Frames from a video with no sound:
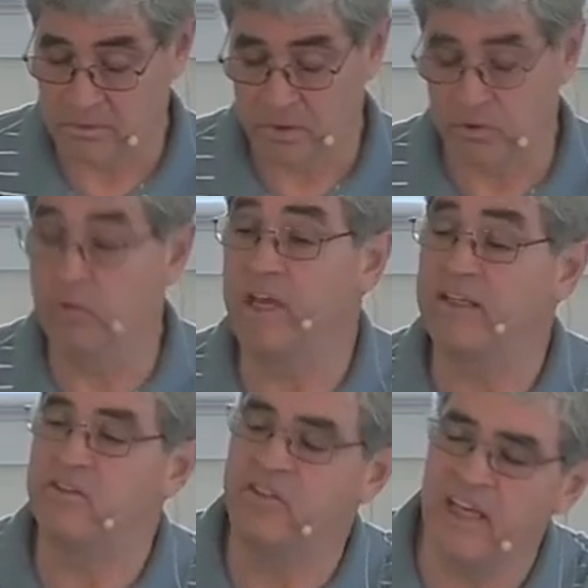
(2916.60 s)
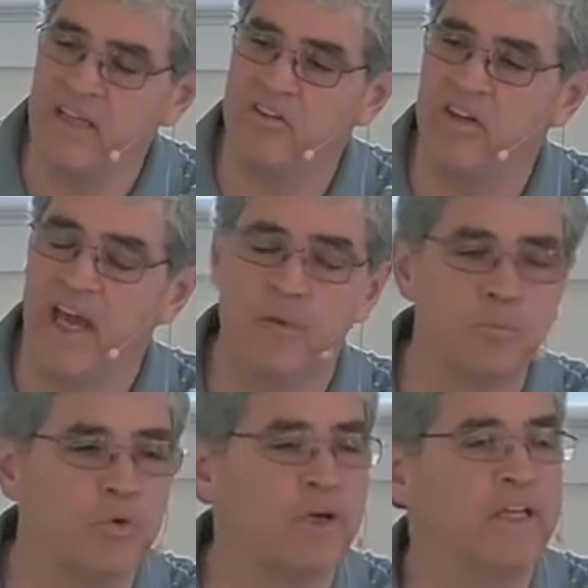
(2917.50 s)
Do they teach
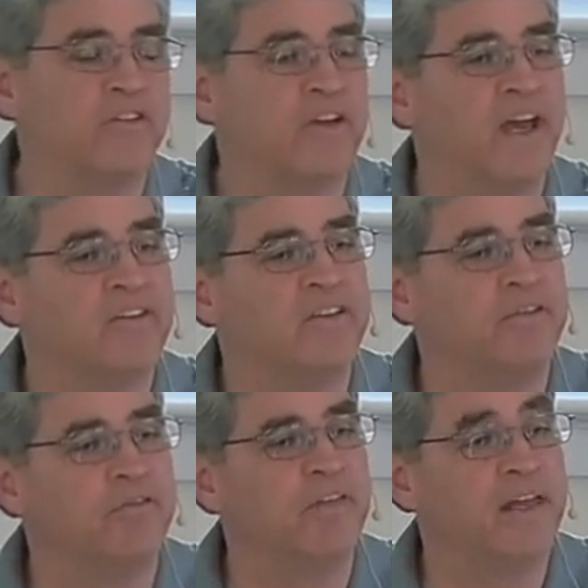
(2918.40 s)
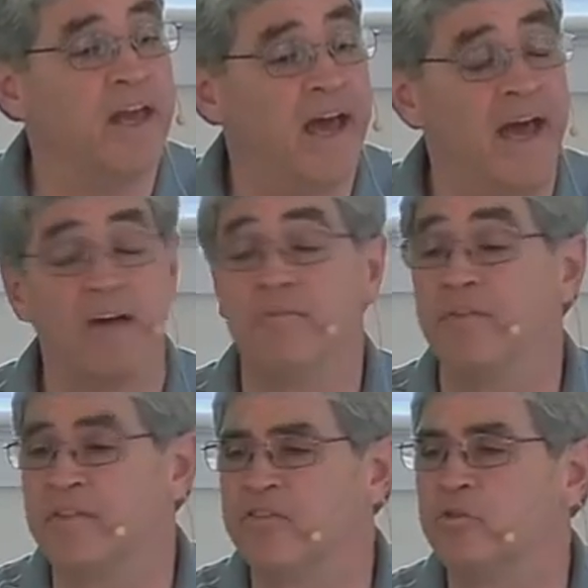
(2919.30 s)
and preach as if they have
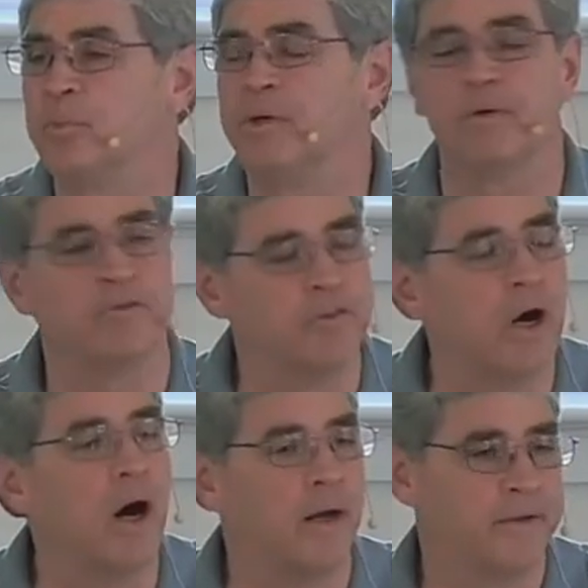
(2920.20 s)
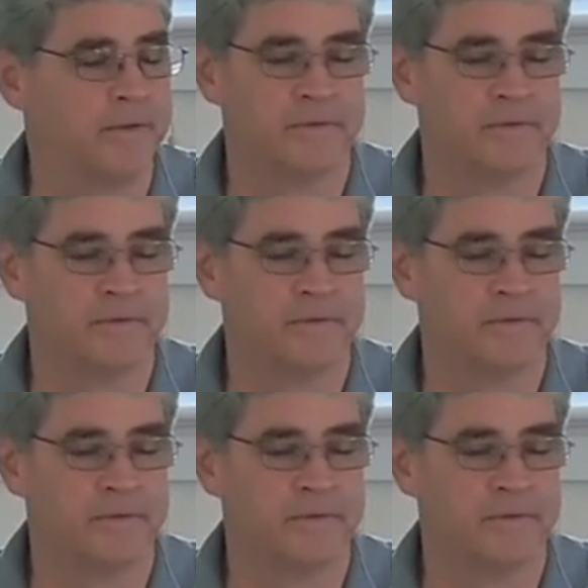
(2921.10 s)
the Spirit of God?